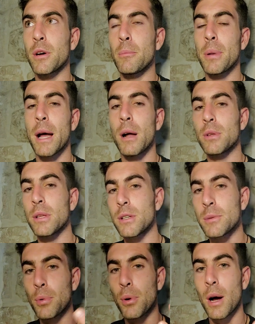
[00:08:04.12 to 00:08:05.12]
compounded this
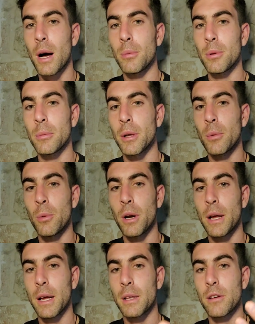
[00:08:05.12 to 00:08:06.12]
problem on the one
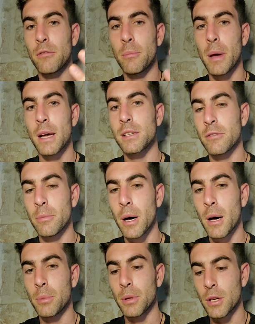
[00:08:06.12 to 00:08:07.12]
hand of massive
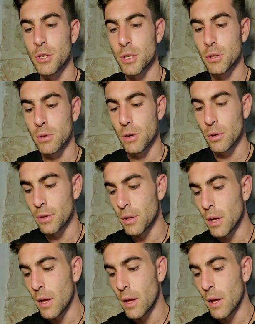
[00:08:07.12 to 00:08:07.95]
population growth,